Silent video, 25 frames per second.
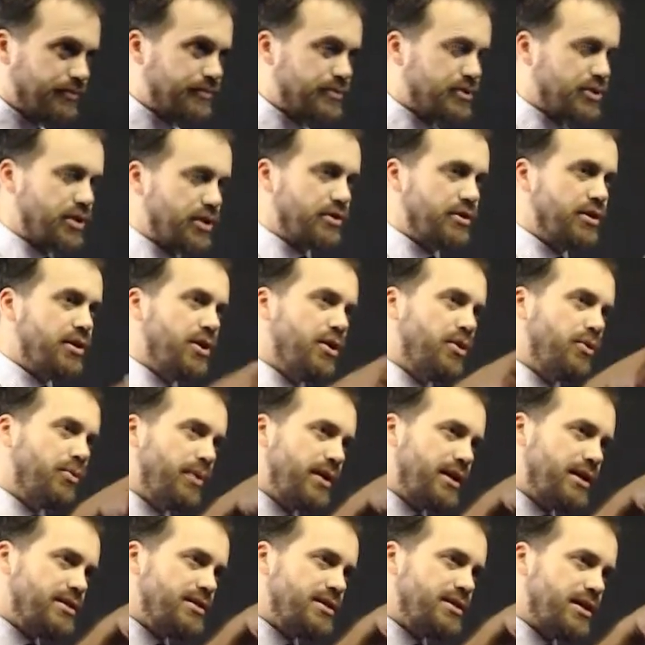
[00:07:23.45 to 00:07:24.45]
So
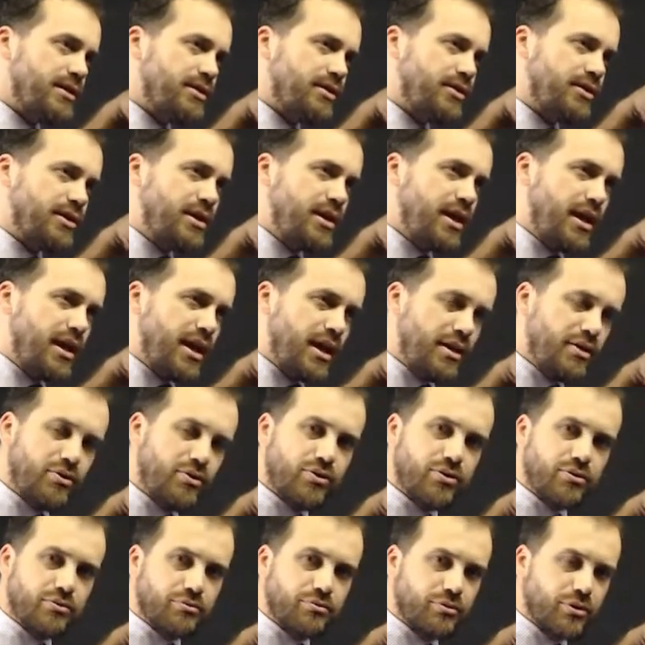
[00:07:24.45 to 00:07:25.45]
we can say that the
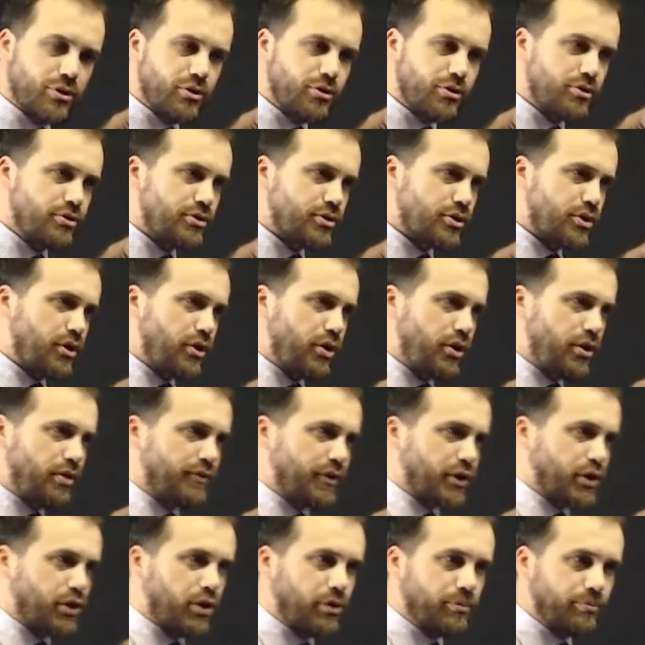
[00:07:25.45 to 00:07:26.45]
nth root of
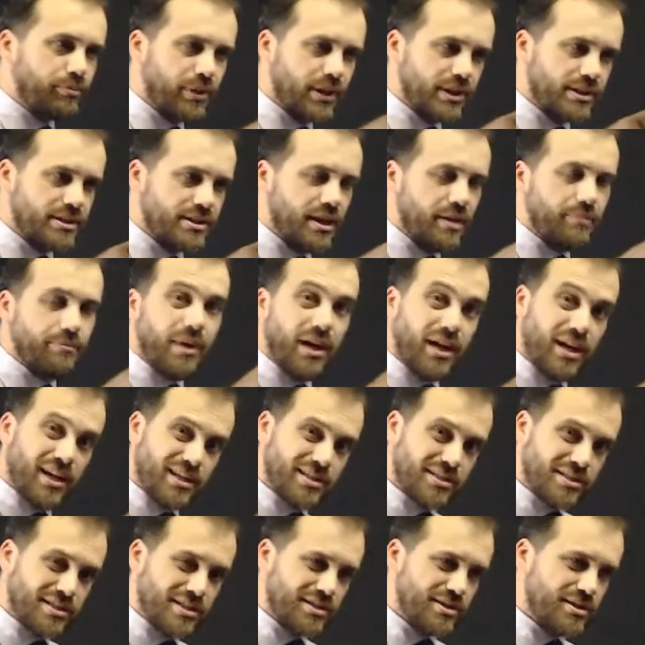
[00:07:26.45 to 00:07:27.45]
a complex number r
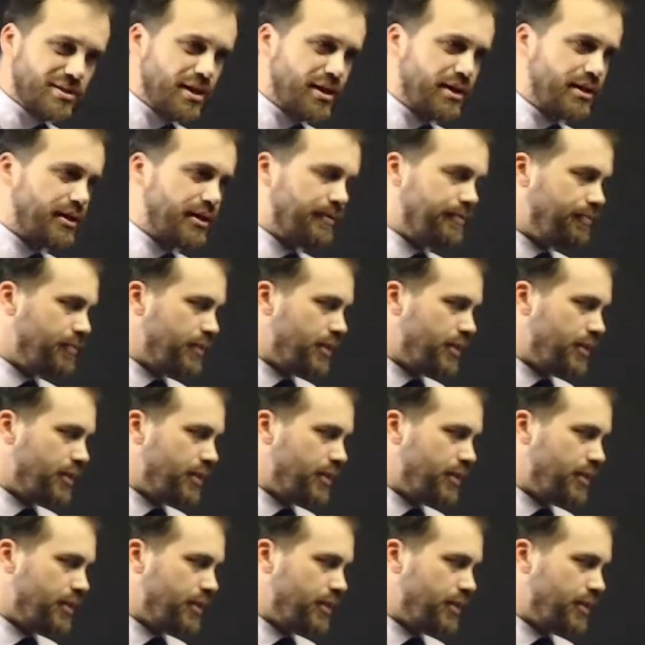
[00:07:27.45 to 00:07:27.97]
cis theta